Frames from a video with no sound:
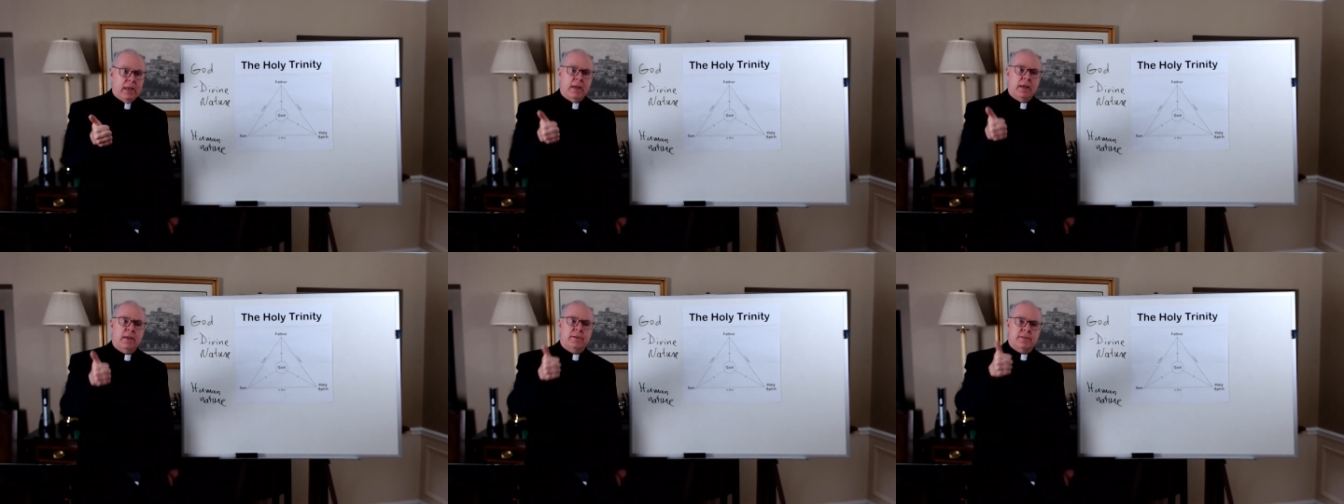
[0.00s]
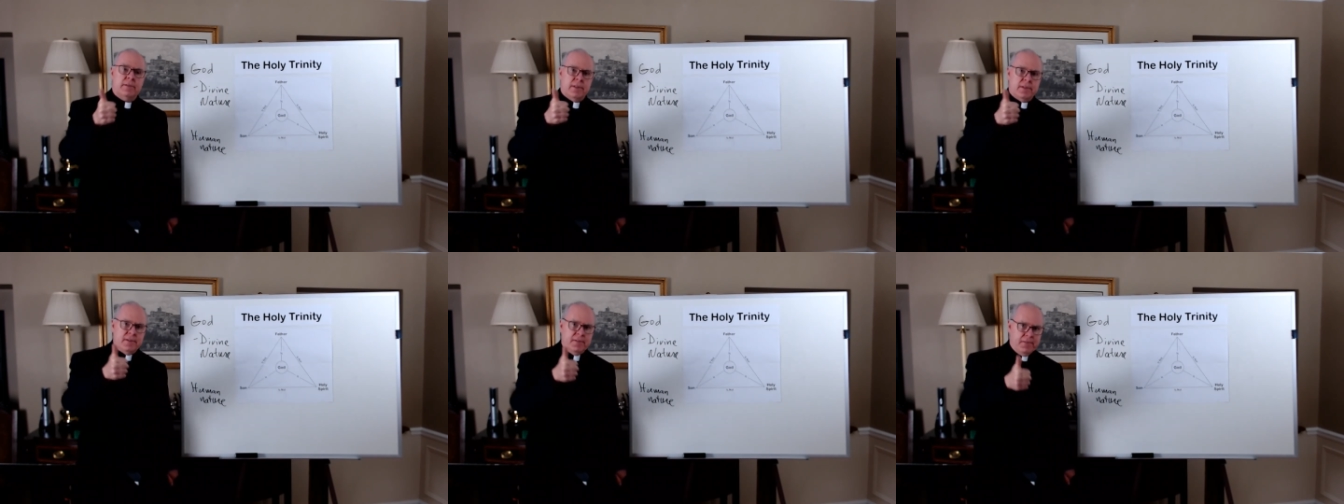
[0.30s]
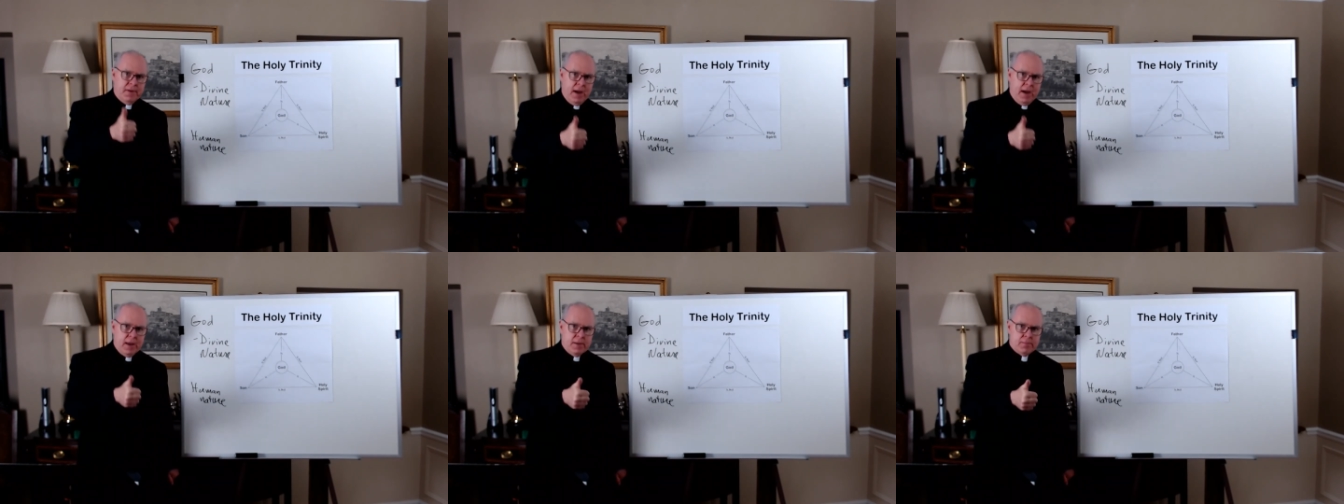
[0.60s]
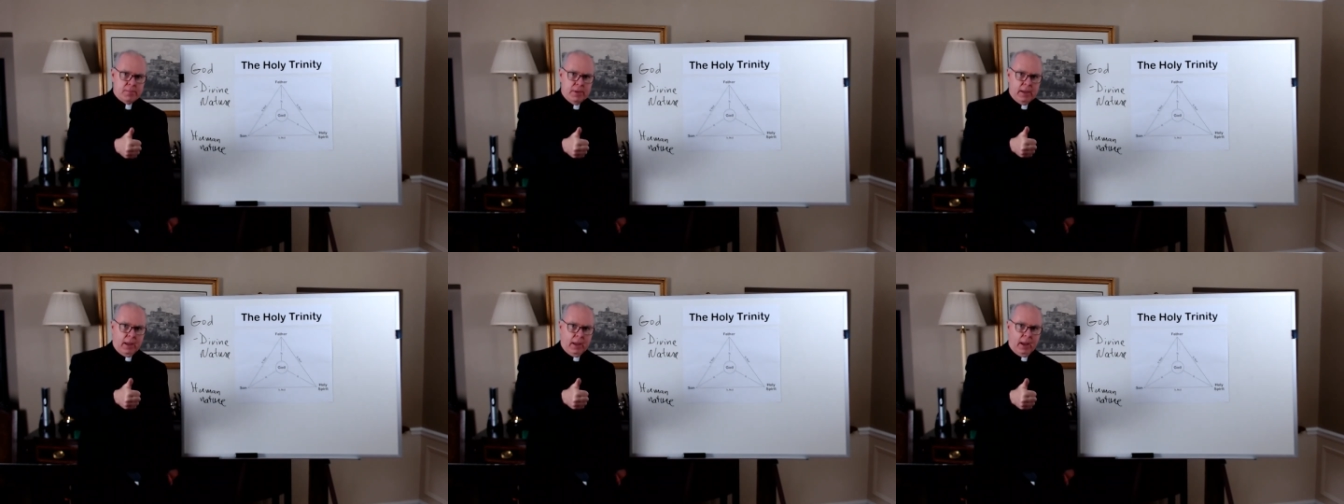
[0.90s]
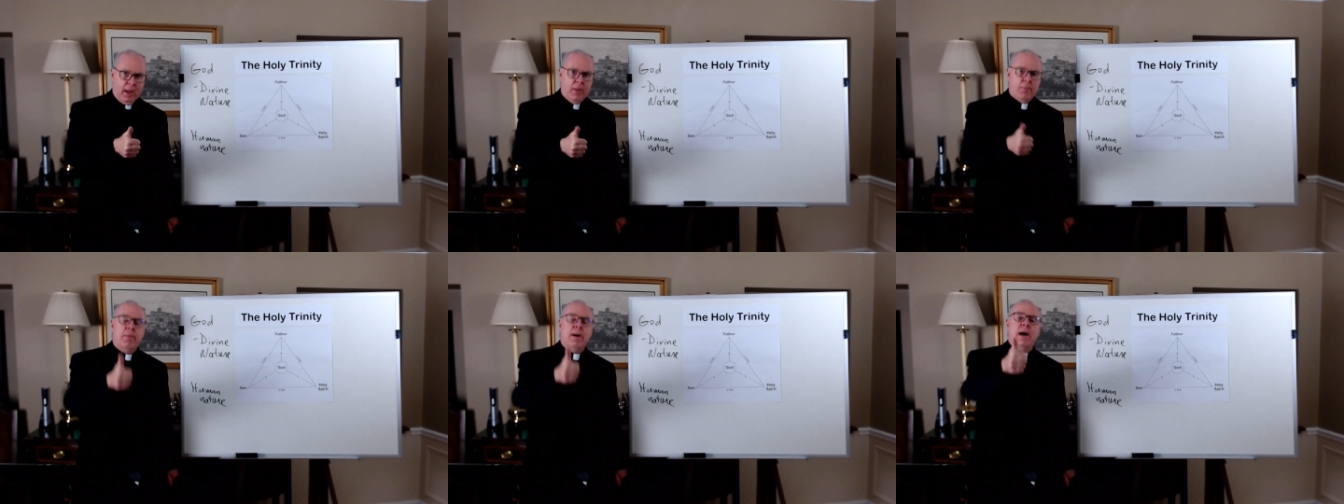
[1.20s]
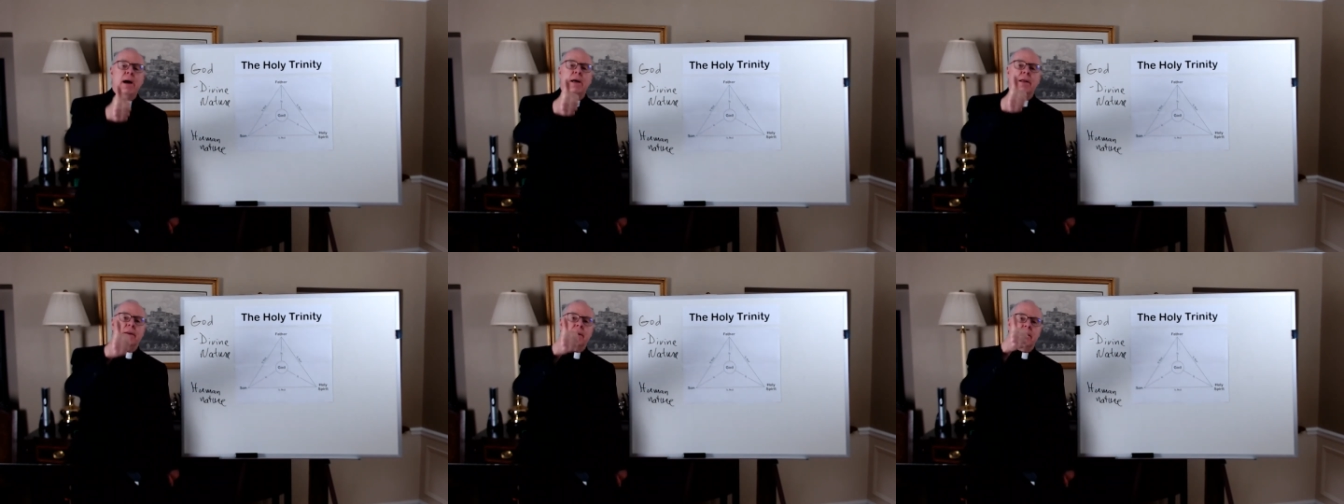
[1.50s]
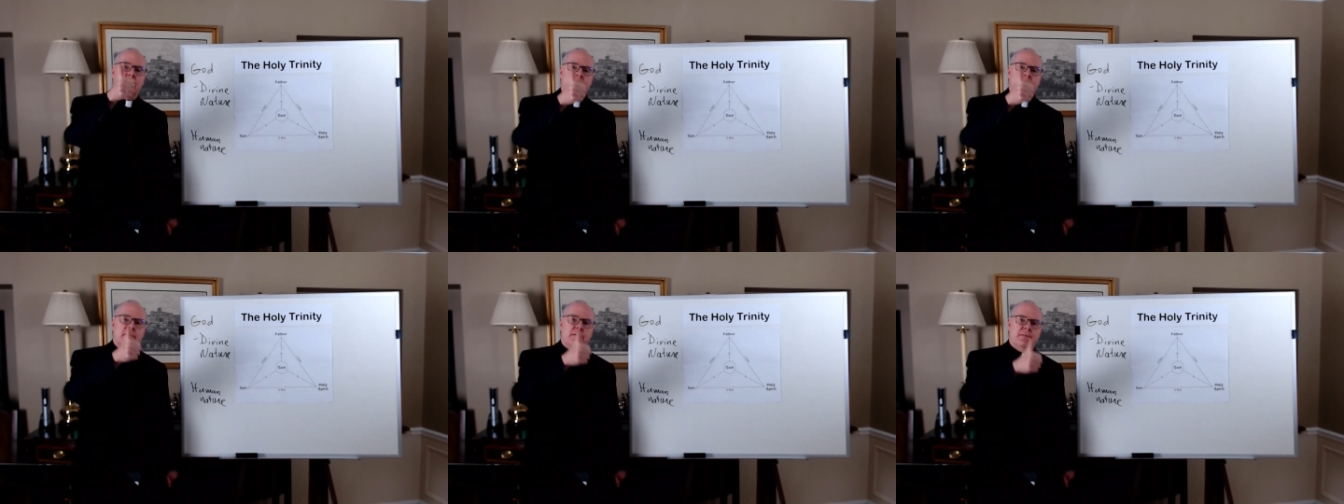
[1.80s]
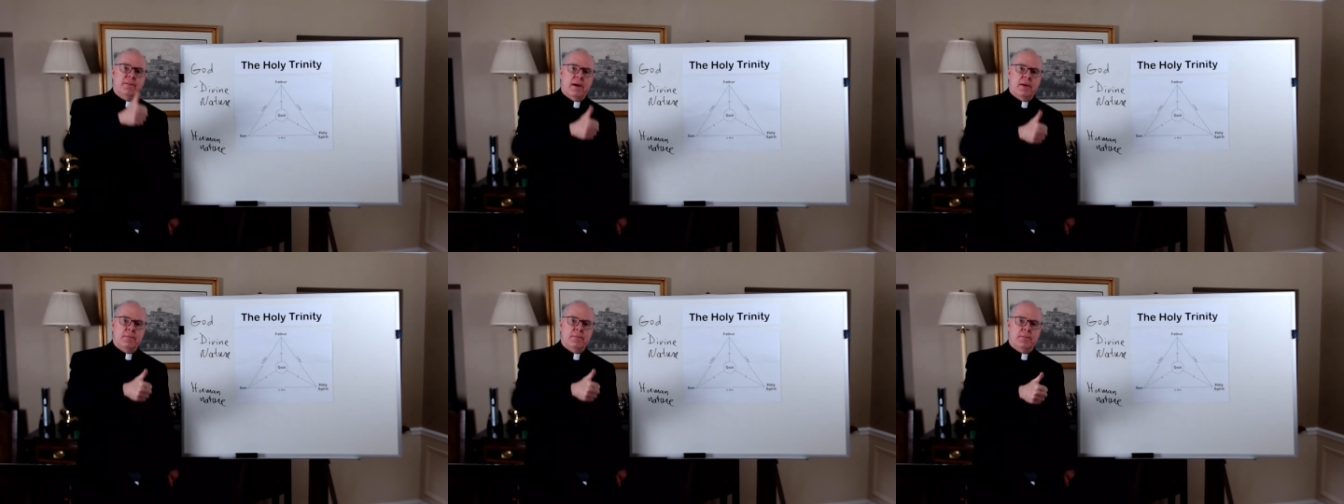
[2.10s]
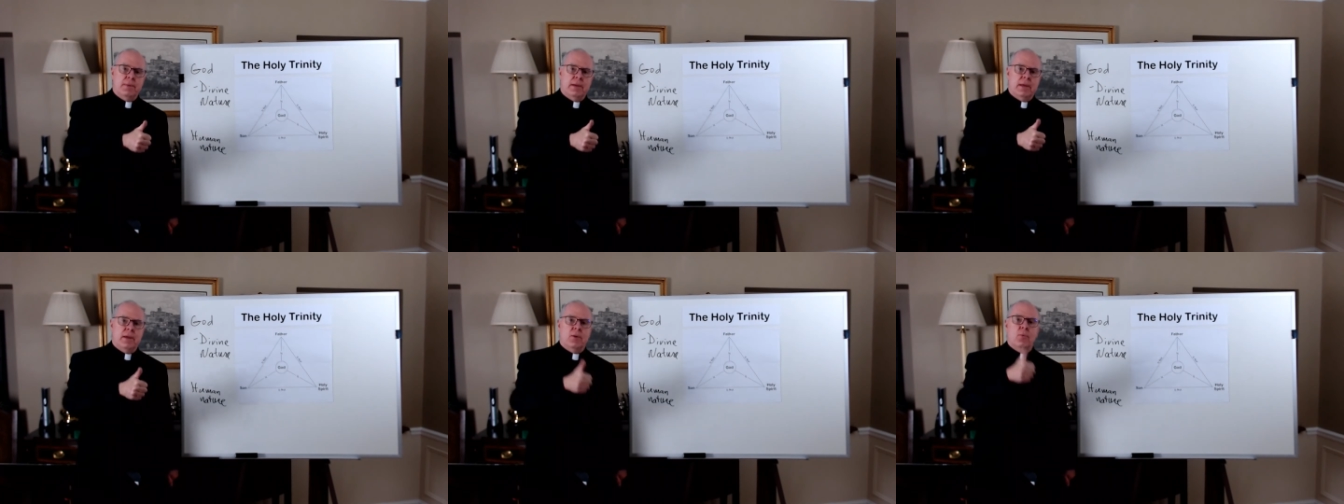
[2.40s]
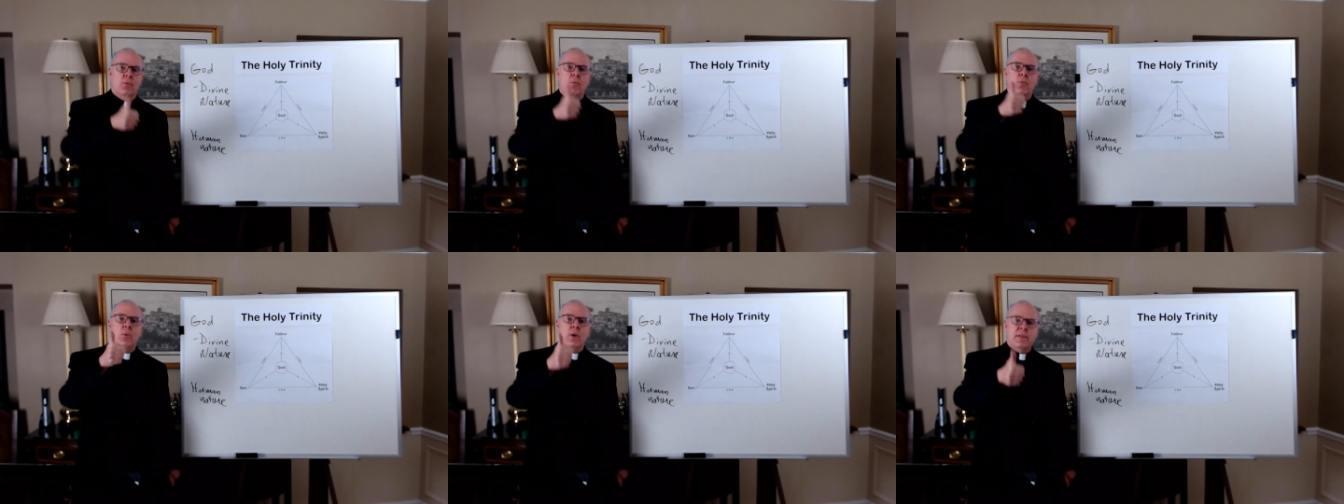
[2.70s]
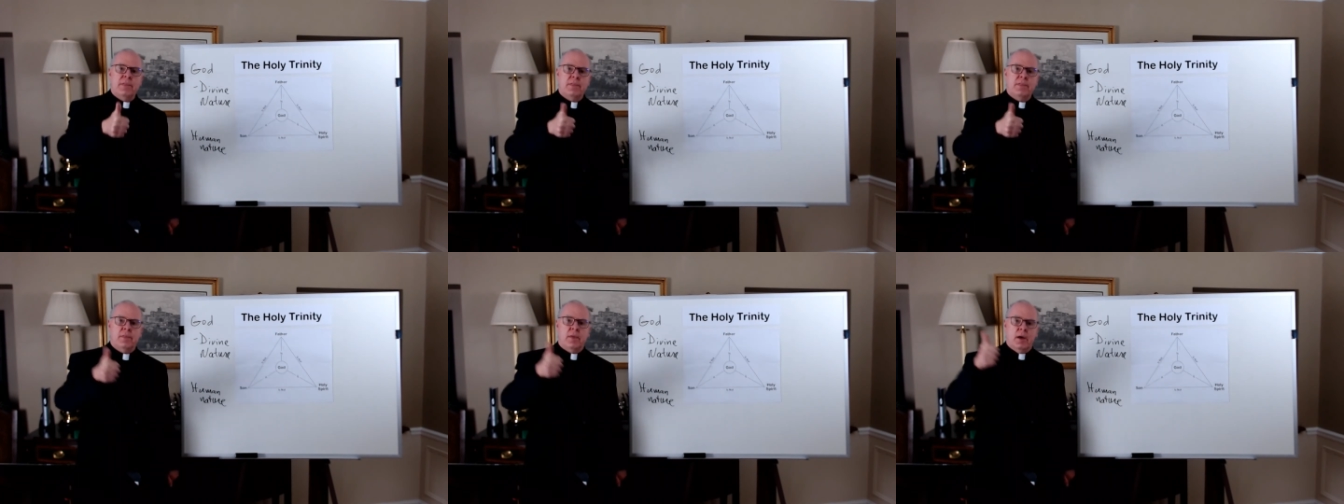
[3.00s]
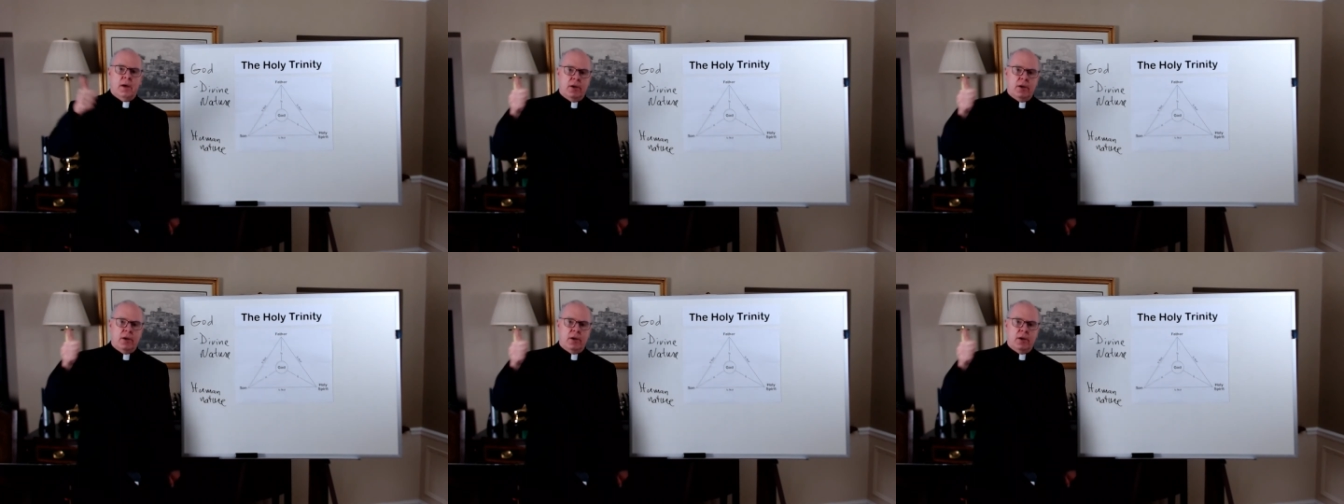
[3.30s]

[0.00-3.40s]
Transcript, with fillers: He's the divine being, but a divine being with